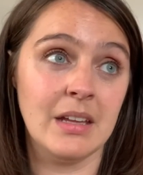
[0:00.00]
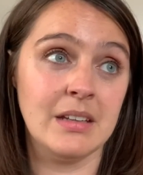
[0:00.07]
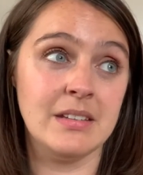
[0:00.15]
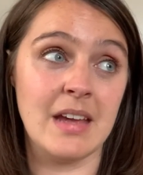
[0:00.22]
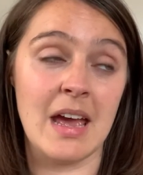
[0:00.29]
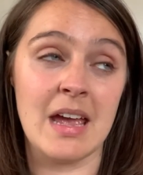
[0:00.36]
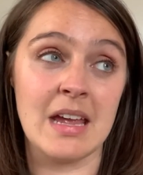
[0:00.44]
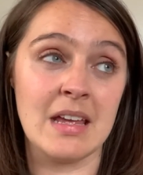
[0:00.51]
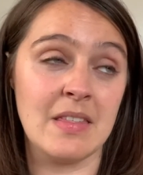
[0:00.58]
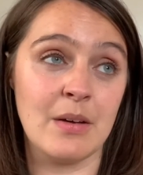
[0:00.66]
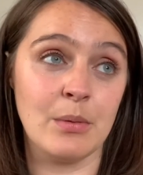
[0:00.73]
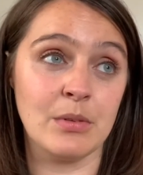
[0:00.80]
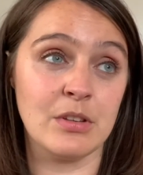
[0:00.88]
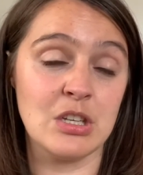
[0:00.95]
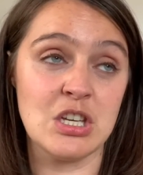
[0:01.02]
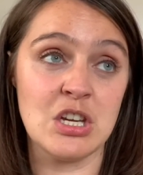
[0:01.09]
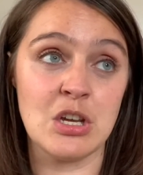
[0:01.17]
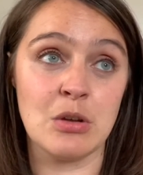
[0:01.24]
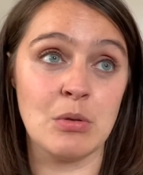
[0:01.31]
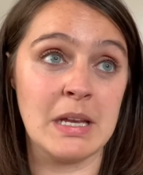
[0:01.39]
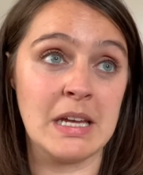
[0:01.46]
day there was a
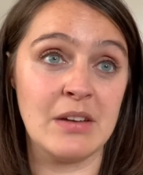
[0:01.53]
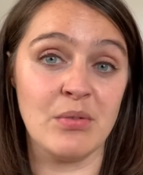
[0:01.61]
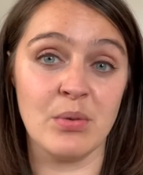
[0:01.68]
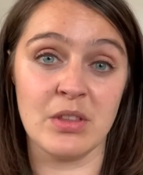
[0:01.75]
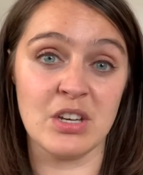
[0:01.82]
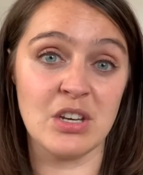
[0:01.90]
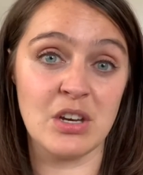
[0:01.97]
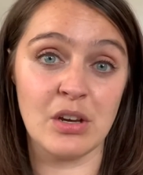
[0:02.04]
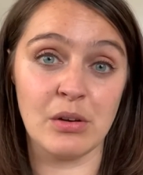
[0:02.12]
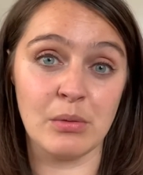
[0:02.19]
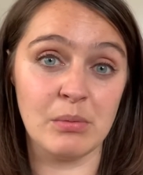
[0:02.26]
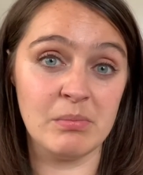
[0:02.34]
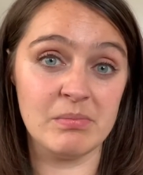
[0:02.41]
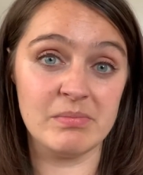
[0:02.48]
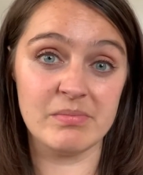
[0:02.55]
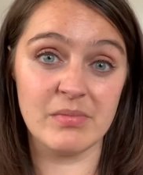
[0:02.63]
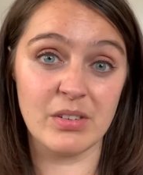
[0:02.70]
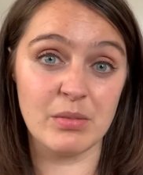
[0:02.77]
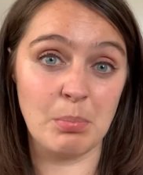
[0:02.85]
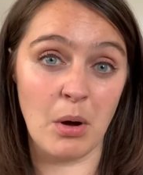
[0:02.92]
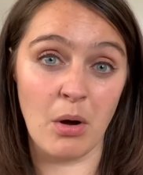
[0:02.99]
new leaf with a new
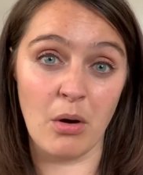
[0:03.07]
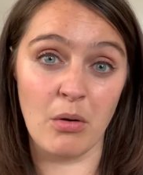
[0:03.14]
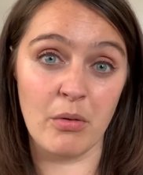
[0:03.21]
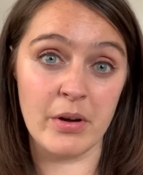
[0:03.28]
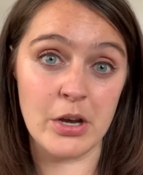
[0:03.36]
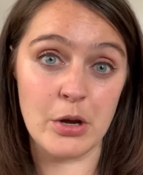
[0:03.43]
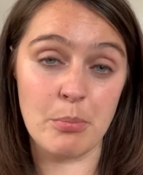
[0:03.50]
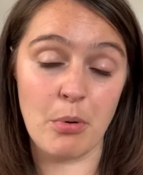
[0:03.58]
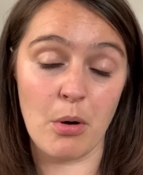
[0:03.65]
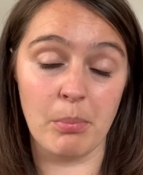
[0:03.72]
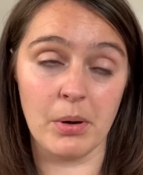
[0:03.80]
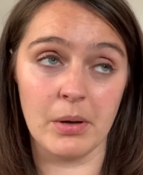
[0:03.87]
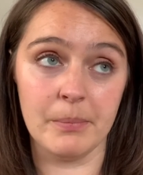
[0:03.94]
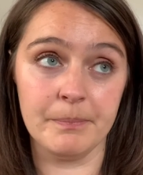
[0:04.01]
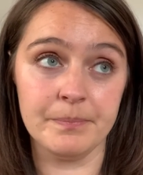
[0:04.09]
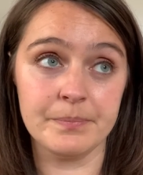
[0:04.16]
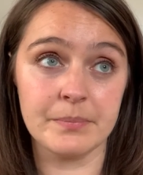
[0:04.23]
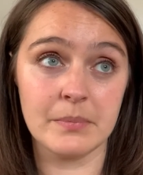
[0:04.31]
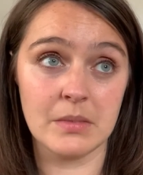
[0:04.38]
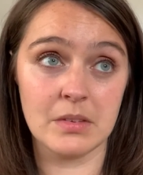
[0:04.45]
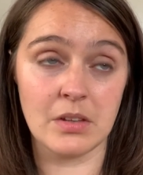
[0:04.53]
spot or a new problem.
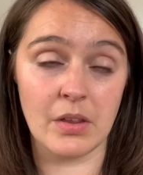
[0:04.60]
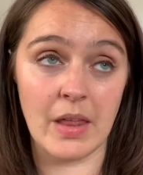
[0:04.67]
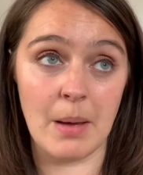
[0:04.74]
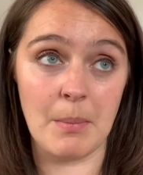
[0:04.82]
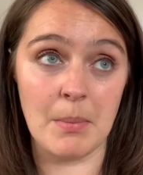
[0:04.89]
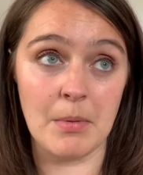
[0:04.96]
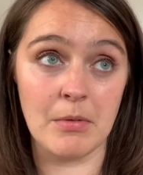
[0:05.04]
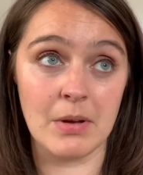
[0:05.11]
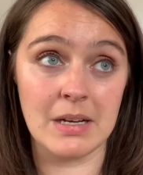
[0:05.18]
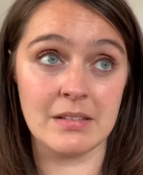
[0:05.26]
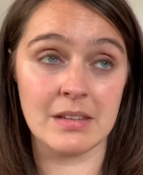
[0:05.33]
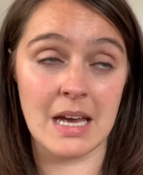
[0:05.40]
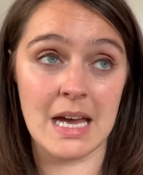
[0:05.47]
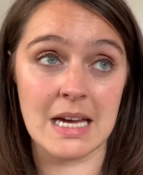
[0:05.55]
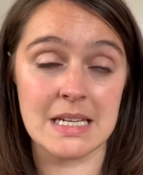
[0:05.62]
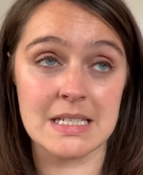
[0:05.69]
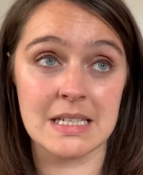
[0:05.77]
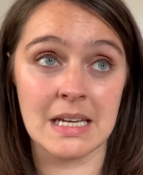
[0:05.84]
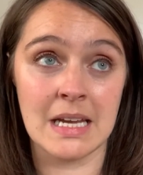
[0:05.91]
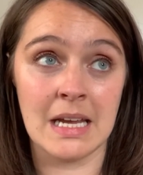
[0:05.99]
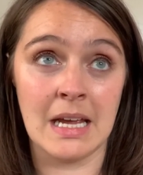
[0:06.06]
So that made me really sad.
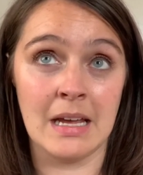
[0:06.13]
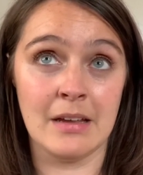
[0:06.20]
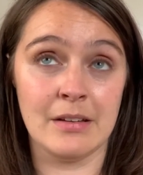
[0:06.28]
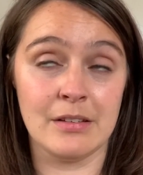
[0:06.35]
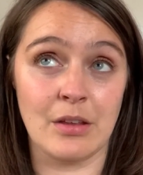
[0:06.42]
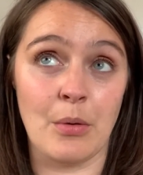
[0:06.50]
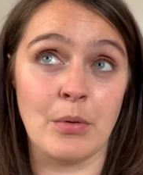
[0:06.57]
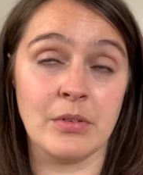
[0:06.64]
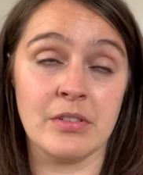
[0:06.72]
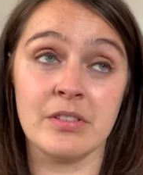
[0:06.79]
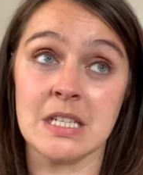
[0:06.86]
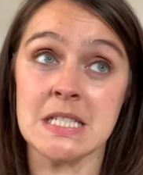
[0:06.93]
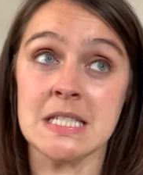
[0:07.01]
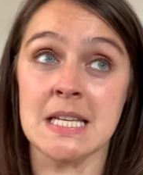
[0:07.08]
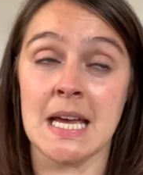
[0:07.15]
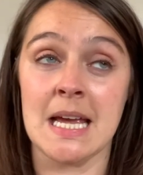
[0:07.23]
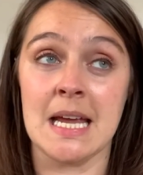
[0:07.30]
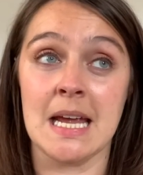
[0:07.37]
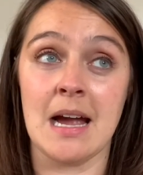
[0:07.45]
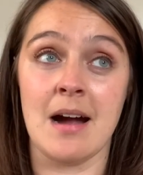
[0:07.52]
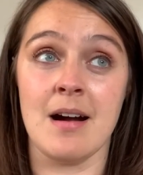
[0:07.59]
So on
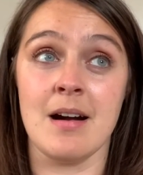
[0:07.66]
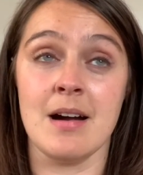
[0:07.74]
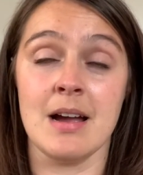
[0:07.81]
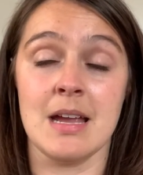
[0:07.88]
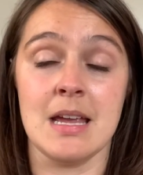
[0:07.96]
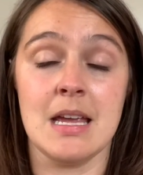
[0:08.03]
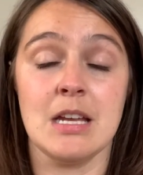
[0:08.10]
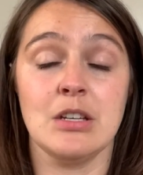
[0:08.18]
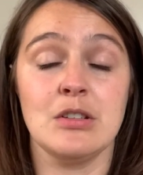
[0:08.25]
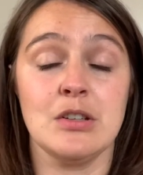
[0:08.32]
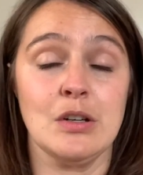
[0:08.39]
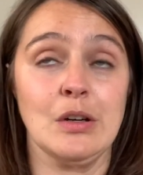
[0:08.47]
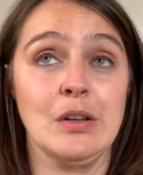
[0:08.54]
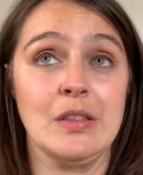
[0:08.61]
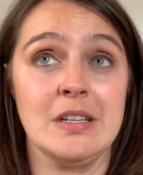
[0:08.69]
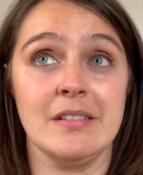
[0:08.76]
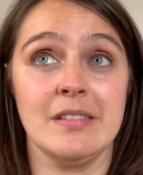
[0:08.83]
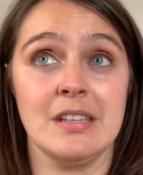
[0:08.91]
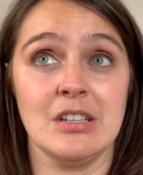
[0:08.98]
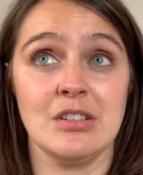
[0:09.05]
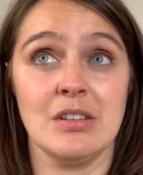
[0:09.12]
Sunday I took the
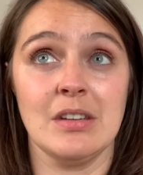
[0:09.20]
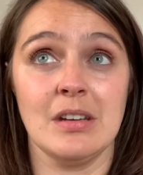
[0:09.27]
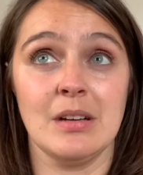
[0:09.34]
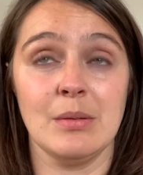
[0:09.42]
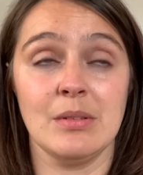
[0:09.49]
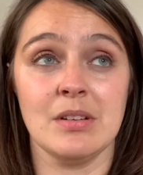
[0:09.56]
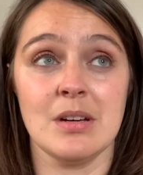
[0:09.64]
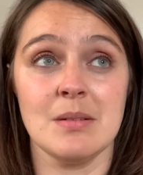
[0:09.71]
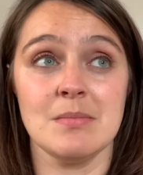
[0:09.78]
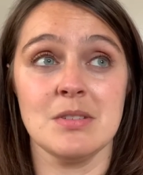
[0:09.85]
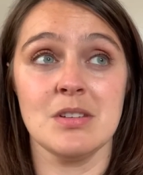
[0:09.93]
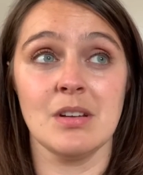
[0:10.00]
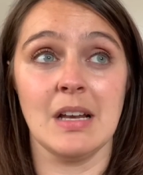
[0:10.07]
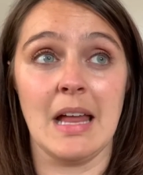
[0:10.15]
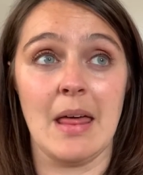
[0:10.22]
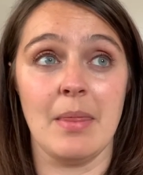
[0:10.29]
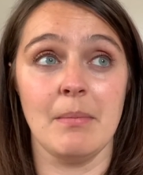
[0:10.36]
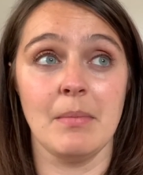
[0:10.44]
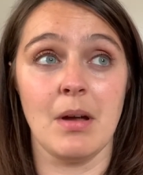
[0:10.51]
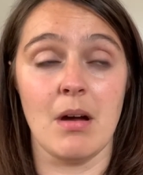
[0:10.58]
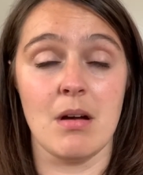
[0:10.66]
decision that it was time to let
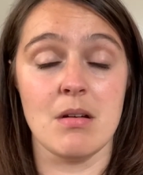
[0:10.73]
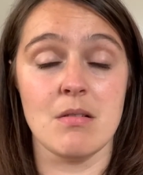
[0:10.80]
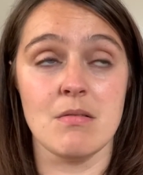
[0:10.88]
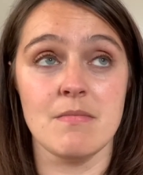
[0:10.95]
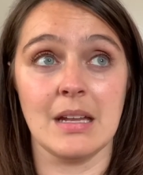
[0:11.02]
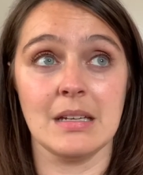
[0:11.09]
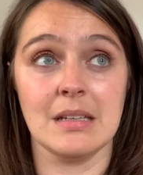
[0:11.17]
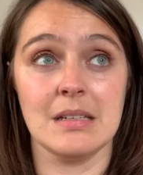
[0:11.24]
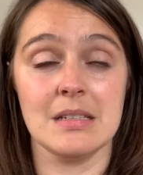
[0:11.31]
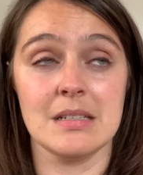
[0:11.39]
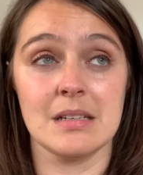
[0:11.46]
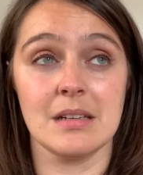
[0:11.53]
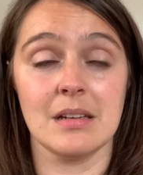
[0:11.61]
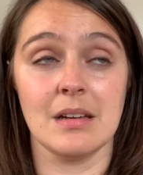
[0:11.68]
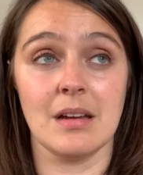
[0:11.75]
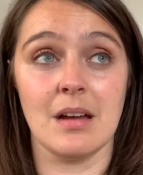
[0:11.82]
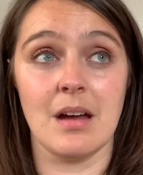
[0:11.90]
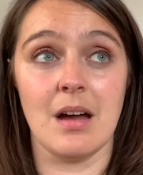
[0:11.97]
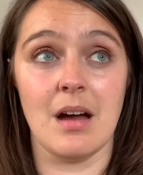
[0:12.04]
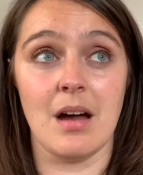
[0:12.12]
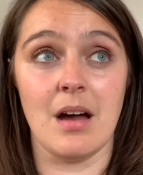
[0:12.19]
them go, and
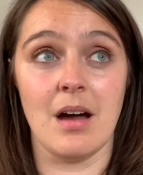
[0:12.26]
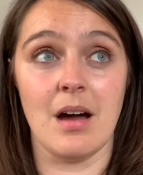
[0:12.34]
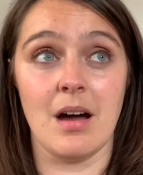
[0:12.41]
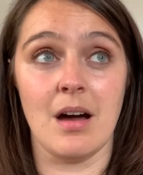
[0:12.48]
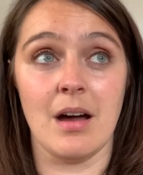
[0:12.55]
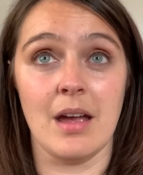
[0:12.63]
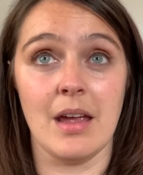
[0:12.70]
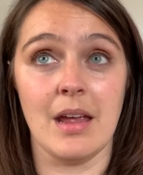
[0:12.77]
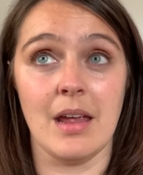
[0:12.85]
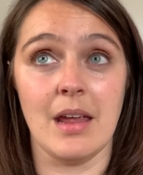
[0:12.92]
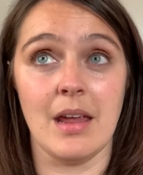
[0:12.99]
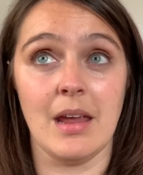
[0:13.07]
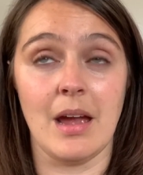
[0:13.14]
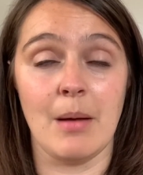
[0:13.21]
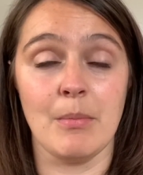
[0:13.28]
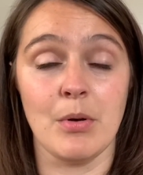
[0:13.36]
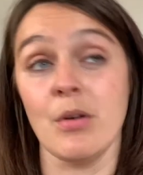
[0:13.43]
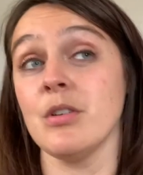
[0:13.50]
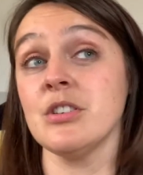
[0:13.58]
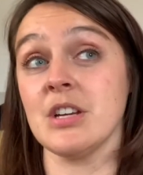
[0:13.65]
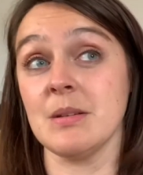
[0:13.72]
I am
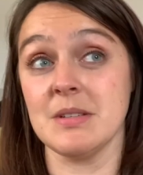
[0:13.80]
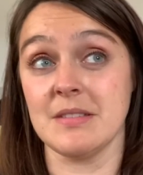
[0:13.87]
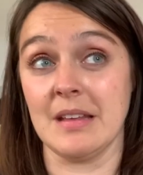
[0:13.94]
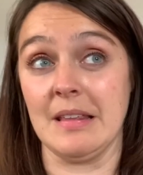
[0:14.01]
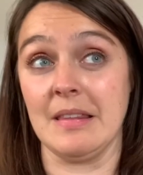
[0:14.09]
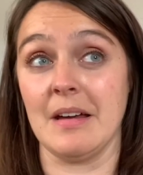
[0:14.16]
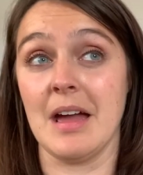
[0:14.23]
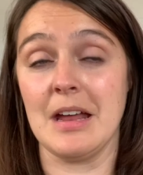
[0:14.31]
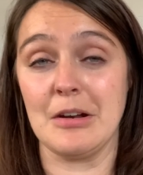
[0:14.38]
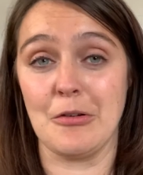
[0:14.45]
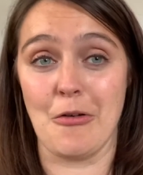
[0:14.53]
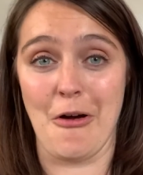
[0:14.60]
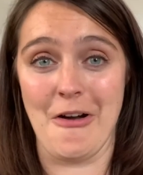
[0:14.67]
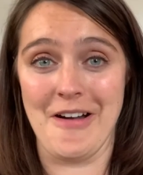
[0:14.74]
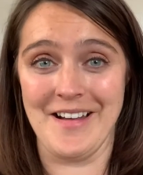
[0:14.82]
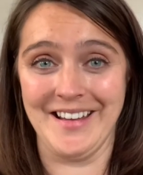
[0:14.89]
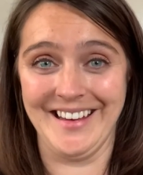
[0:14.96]
not ashamed to say that I had a cry